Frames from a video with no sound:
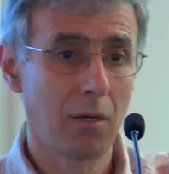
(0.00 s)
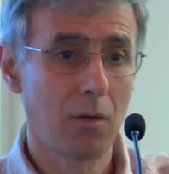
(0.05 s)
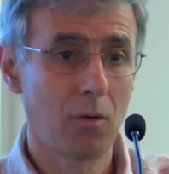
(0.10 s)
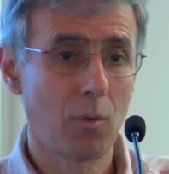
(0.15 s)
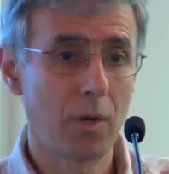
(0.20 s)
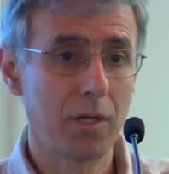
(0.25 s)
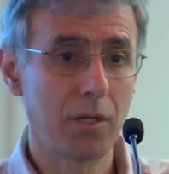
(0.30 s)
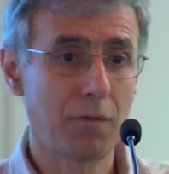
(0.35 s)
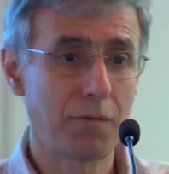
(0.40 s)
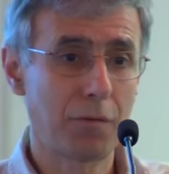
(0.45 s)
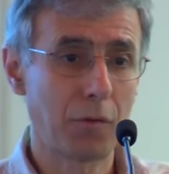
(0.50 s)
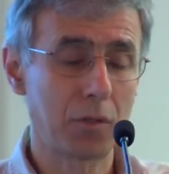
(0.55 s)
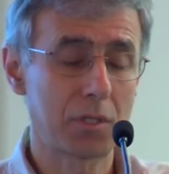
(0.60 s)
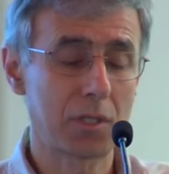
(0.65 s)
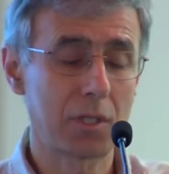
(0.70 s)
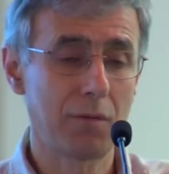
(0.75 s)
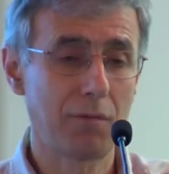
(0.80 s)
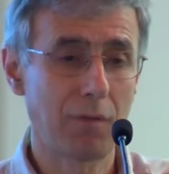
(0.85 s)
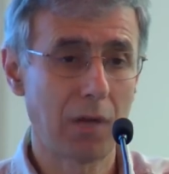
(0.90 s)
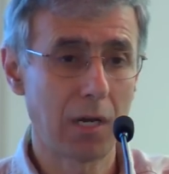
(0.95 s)
when you first
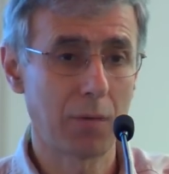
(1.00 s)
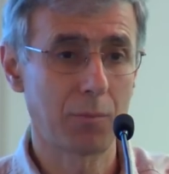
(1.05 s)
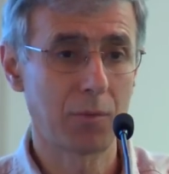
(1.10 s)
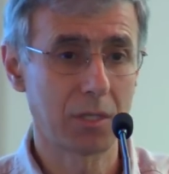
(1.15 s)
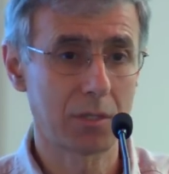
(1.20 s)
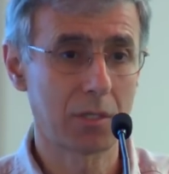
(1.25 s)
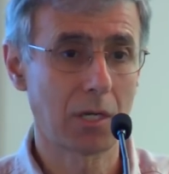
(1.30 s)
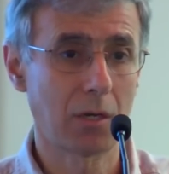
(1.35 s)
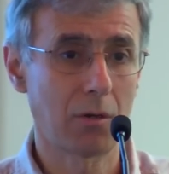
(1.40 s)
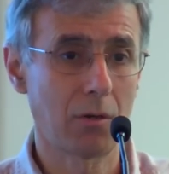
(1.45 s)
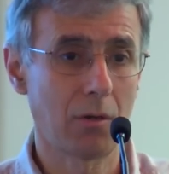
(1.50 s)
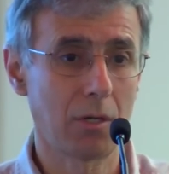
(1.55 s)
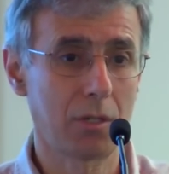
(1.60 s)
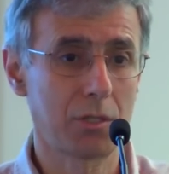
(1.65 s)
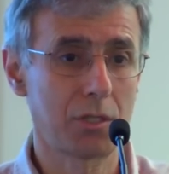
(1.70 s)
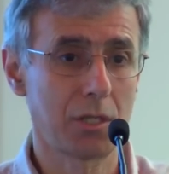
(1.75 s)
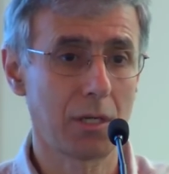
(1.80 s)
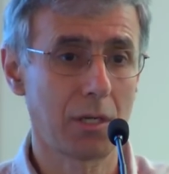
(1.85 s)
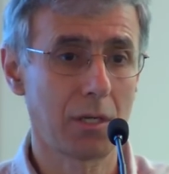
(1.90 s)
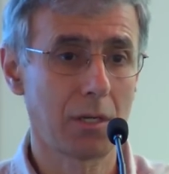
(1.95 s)
developed the
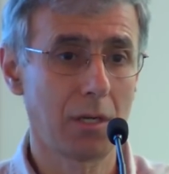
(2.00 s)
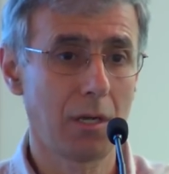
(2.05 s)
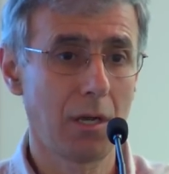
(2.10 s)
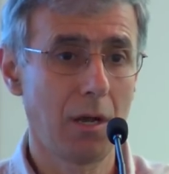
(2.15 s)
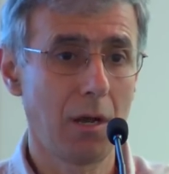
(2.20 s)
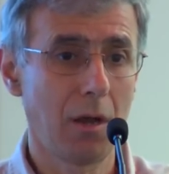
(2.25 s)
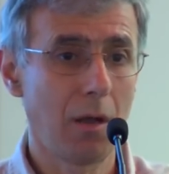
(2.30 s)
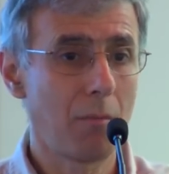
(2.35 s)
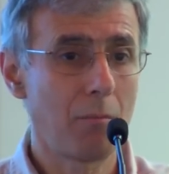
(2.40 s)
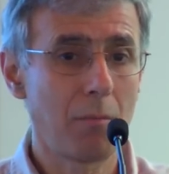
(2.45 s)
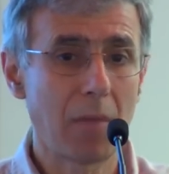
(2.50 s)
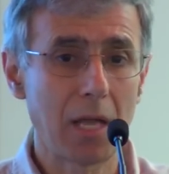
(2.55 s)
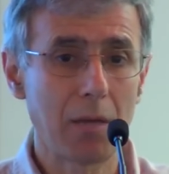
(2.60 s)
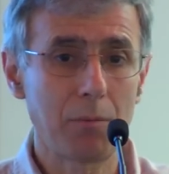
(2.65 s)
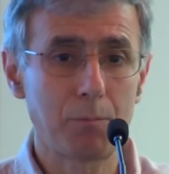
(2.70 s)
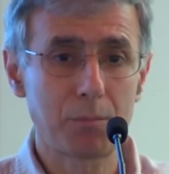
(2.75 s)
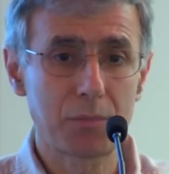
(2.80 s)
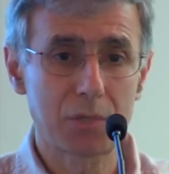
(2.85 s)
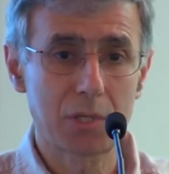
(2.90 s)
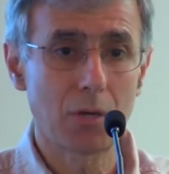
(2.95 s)
technology may
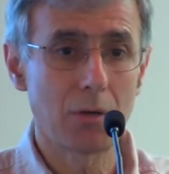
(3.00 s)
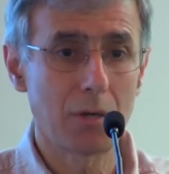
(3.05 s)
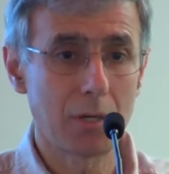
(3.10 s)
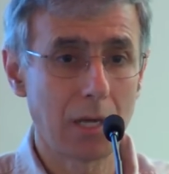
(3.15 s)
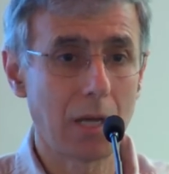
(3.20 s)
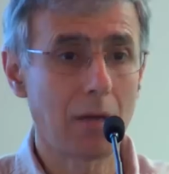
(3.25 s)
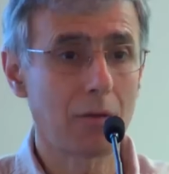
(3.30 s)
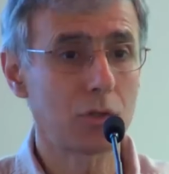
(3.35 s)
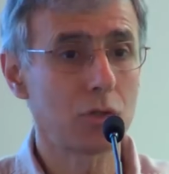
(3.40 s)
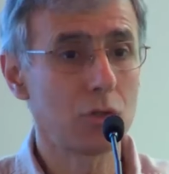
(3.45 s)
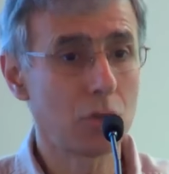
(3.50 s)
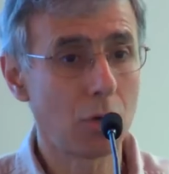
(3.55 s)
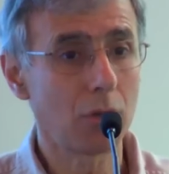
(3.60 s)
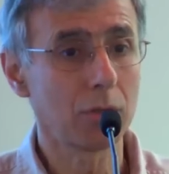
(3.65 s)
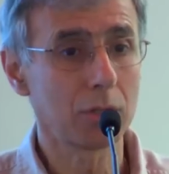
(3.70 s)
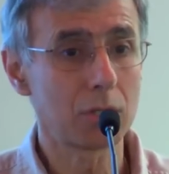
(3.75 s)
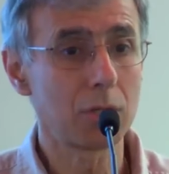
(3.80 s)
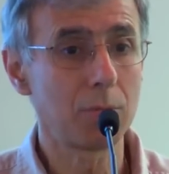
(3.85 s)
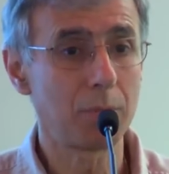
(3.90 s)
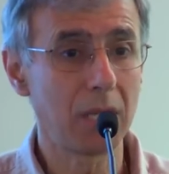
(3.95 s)
turn out
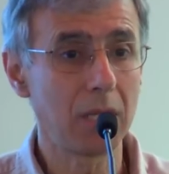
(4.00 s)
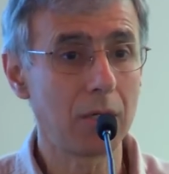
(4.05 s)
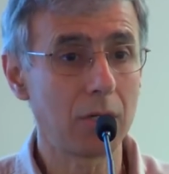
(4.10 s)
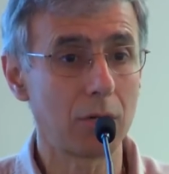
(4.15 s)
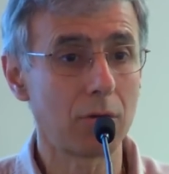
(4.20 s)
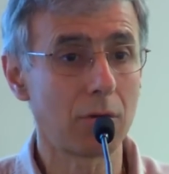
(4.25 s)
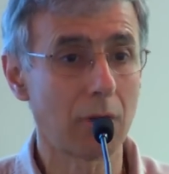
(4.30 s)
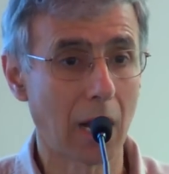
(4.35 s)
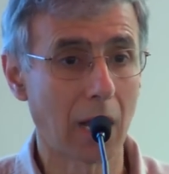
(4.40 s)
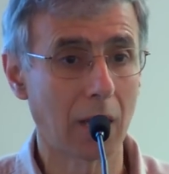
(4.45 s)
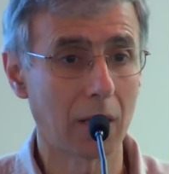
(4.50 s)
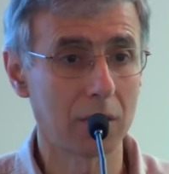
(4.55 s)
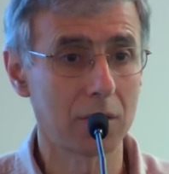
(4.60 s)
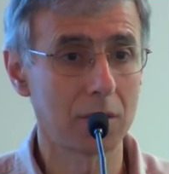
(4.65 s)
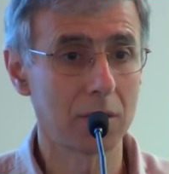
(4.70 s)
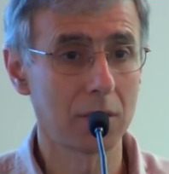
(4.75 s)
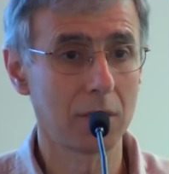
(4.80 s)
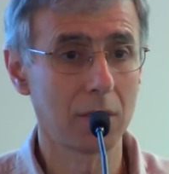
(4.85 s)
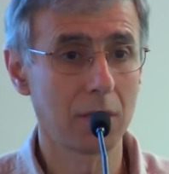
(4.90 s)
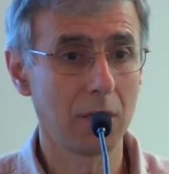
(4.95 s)
not to be correct.